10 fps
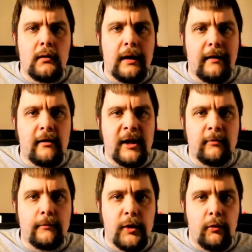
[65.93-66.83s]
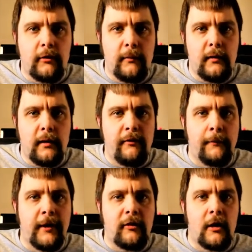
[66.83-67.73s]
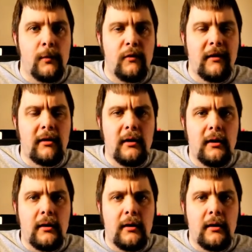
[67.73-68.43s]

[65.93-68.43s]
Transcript: I skipped most of the Pixar movies.